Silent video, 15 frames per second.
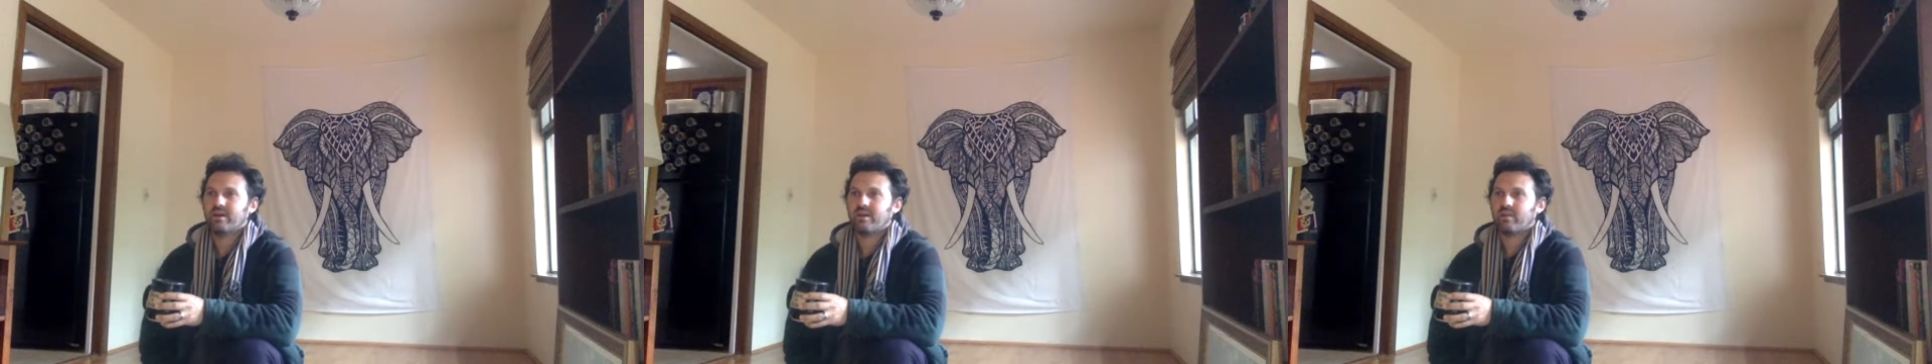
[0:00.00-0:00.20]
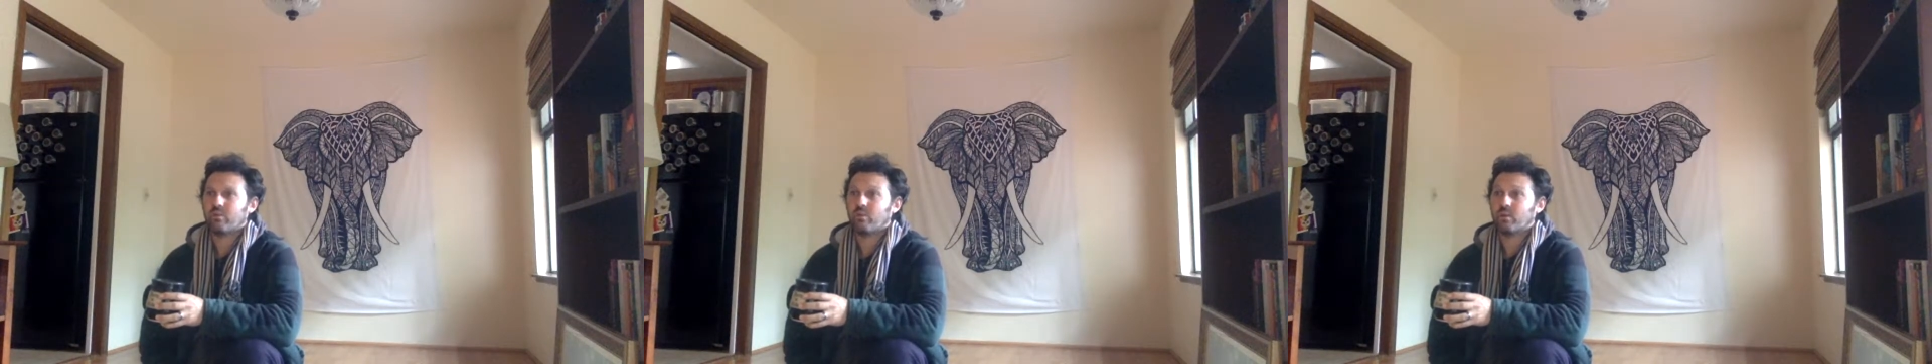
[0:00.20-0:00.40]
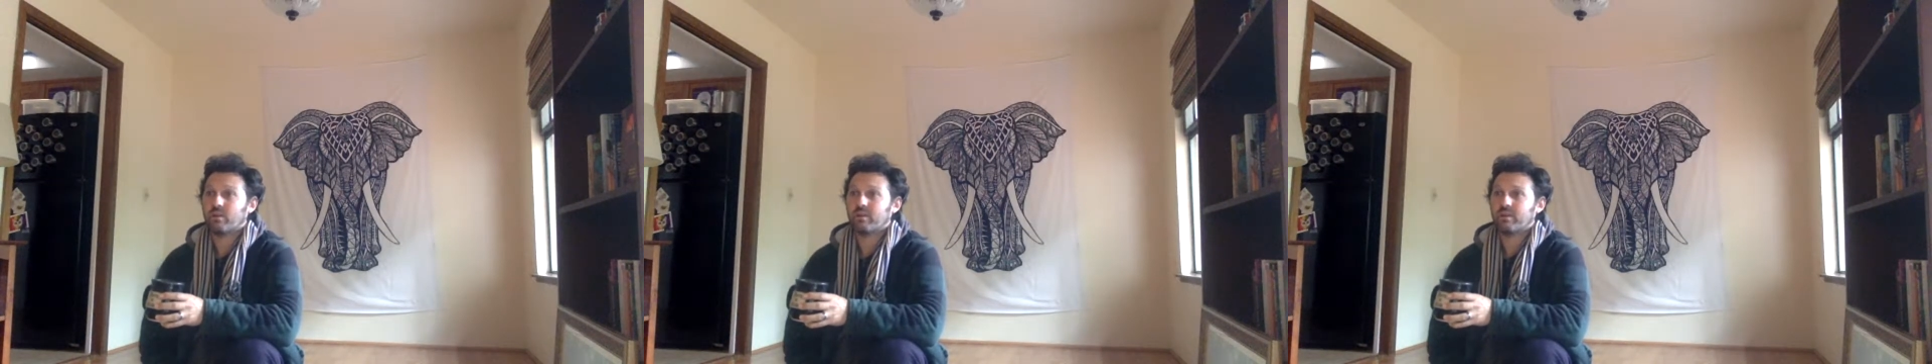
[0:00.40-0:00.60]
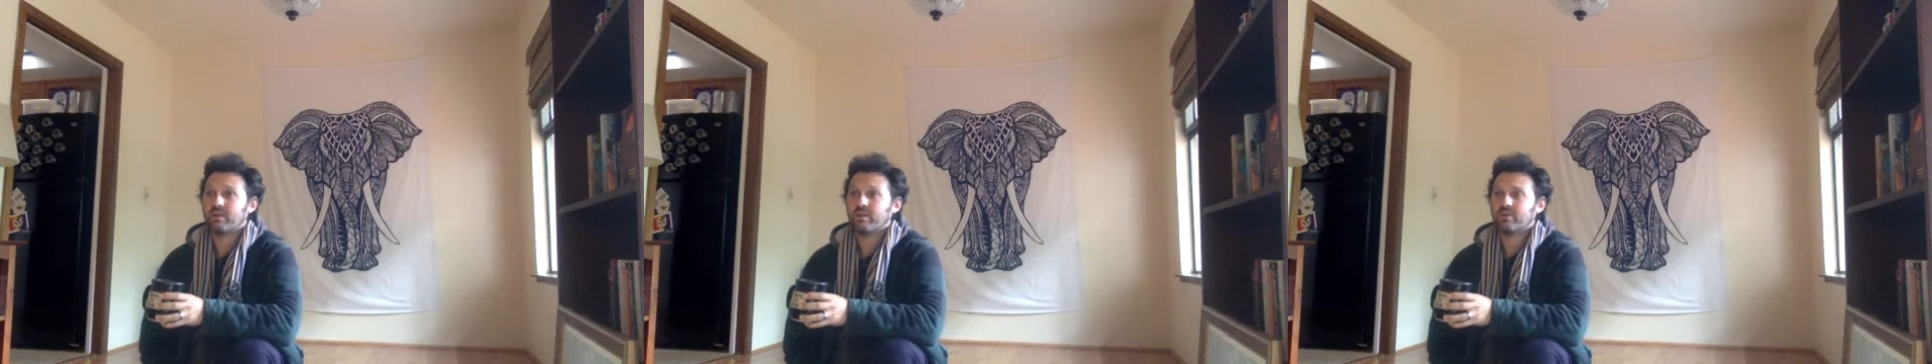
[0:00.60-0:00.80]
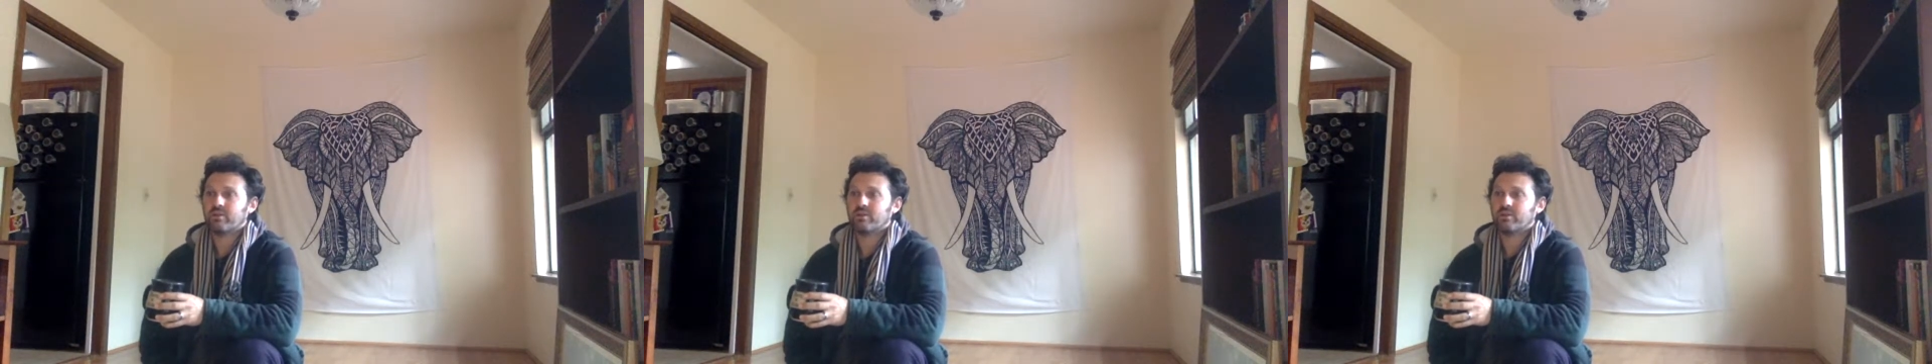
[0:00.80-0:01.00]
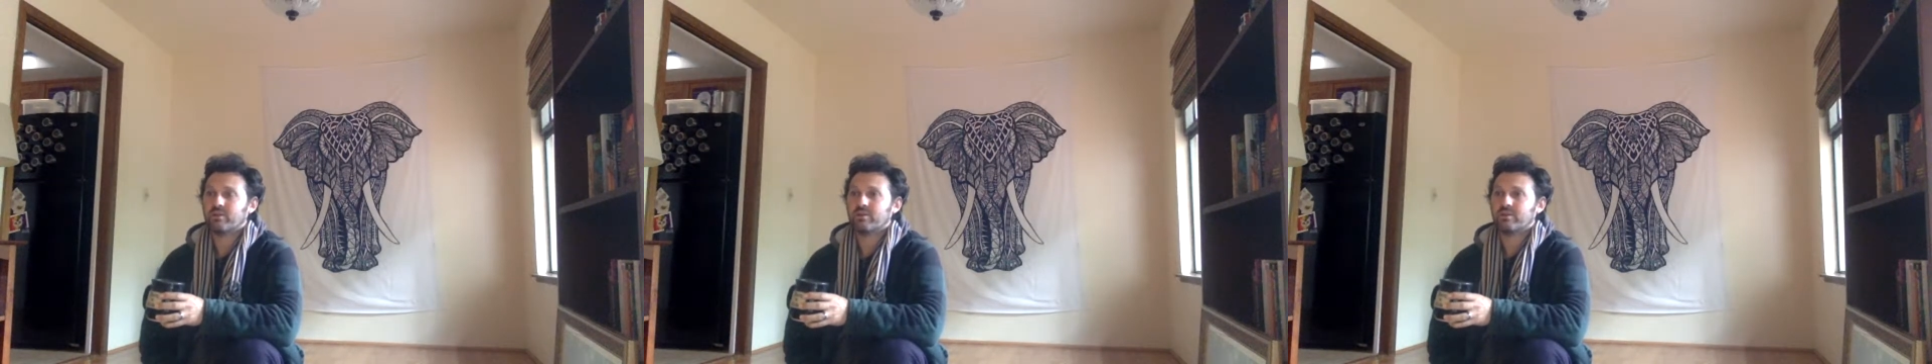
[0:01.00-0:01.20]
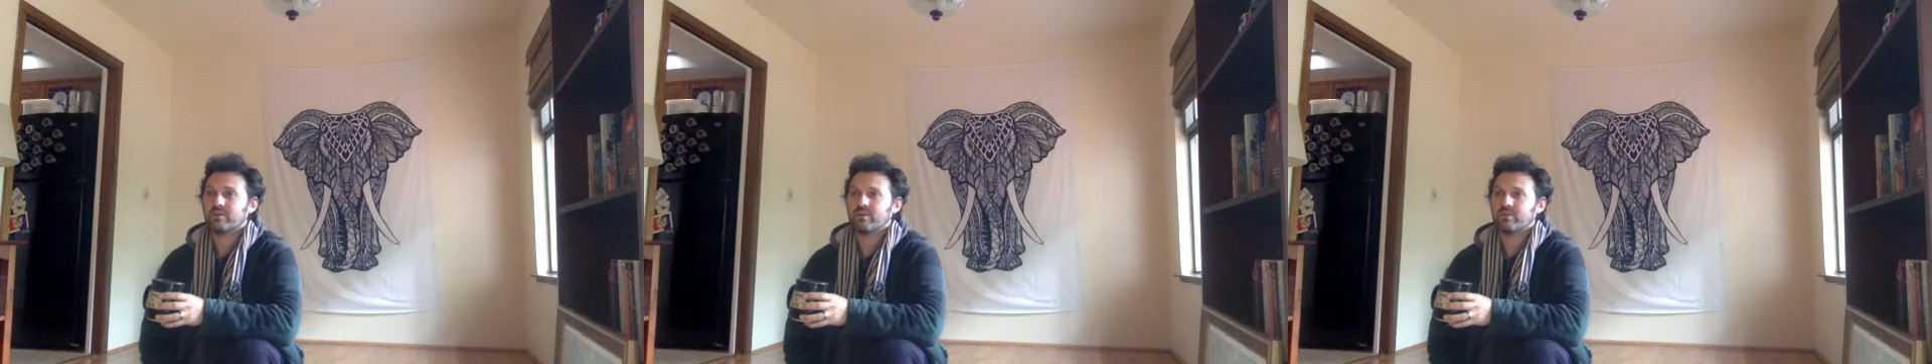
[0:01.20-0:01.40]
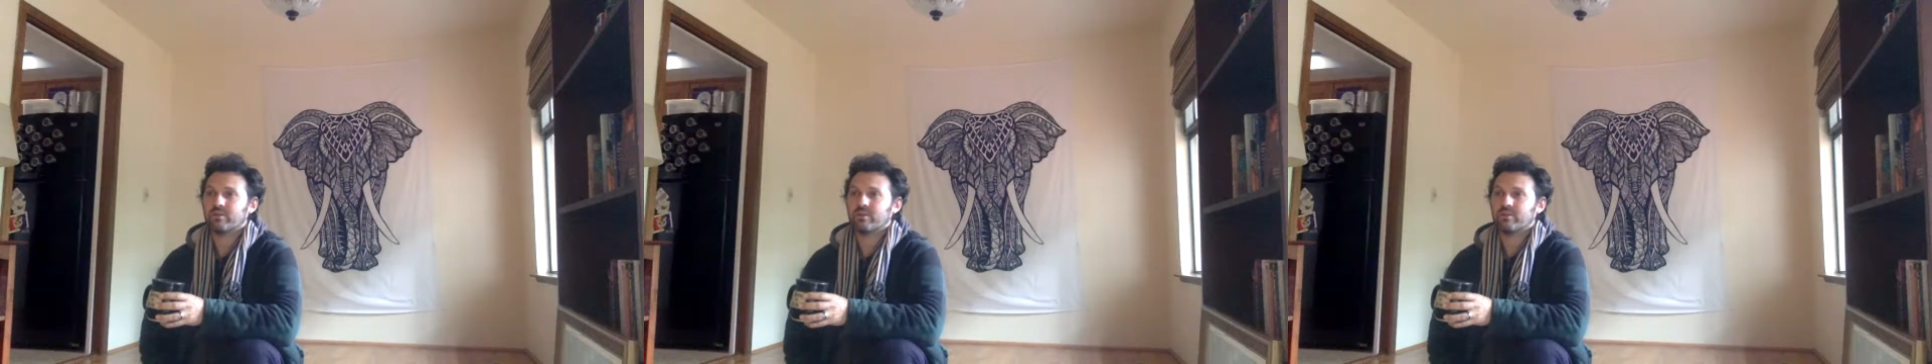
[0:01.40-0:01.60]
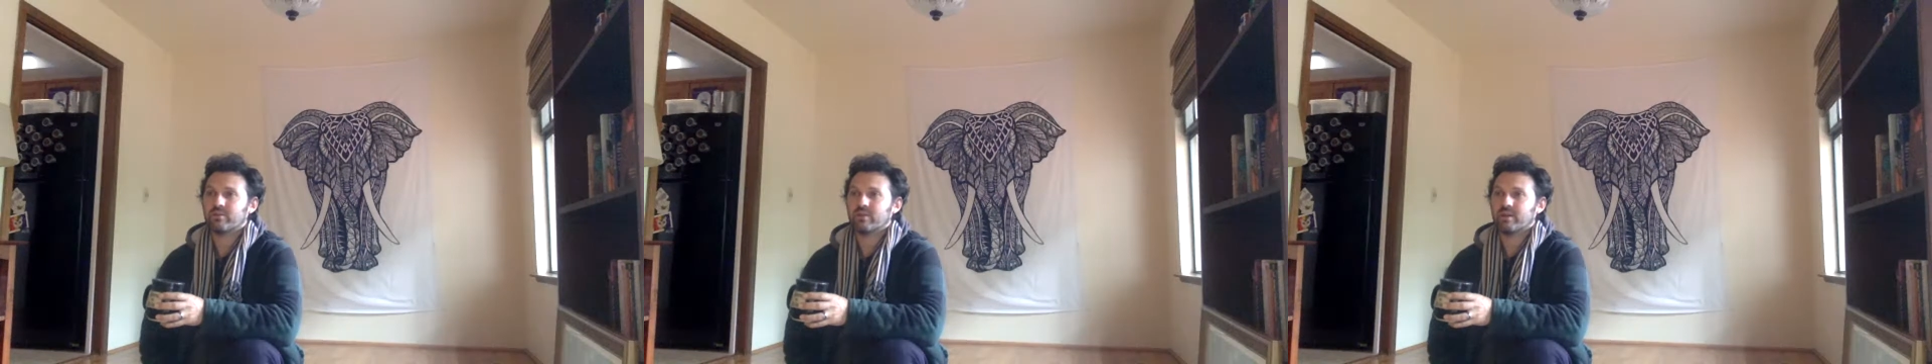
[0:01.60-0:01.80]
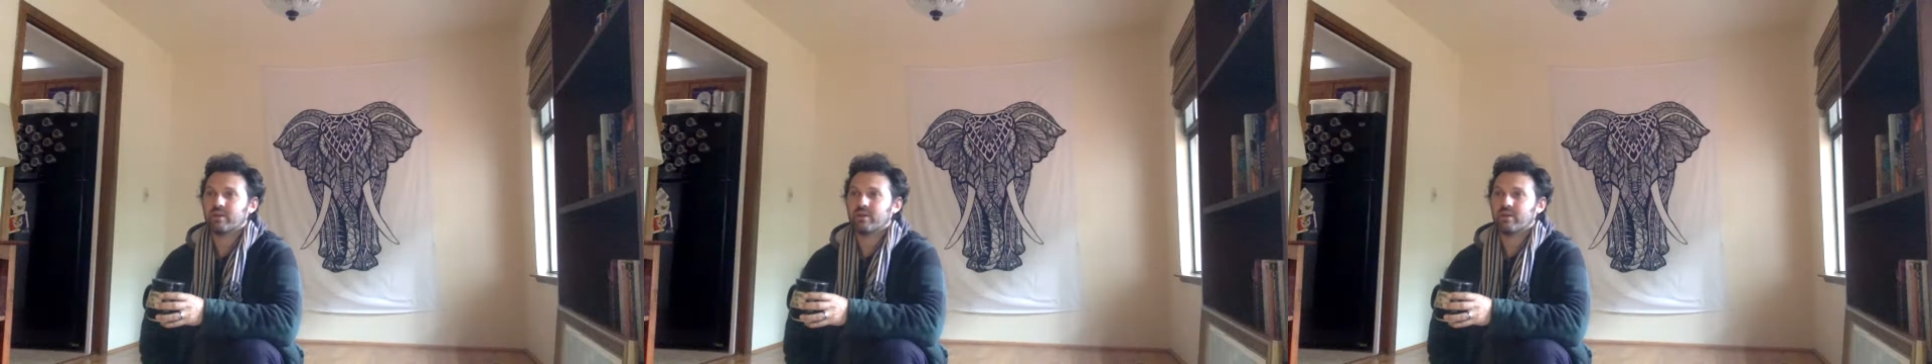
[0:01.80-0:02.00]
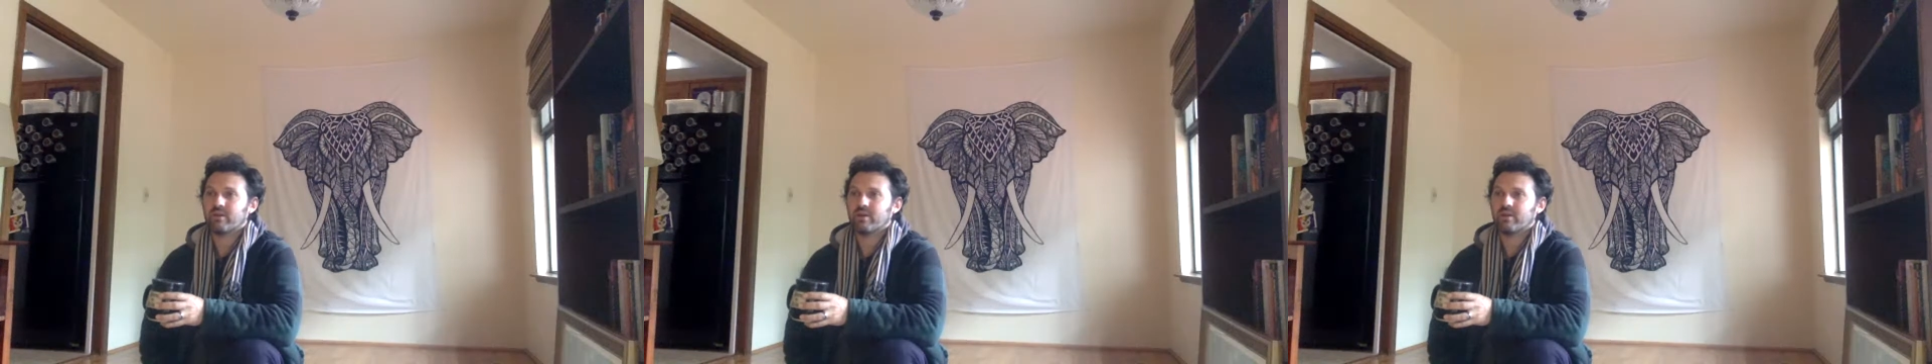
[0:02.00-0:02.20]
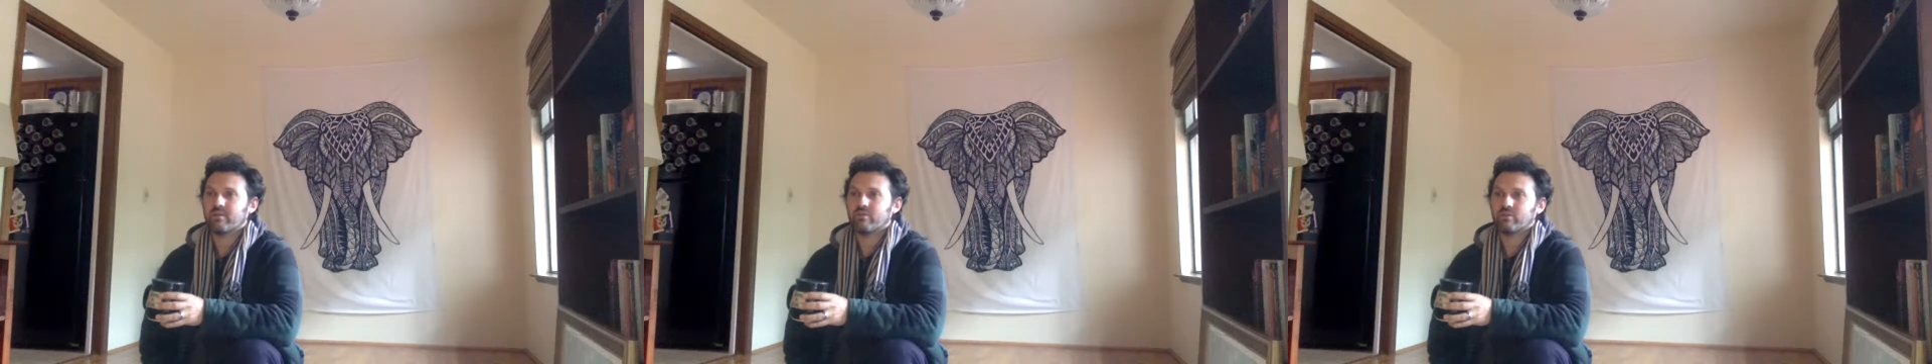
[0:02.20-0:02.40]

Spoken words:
that one thing you learned that you never let go of,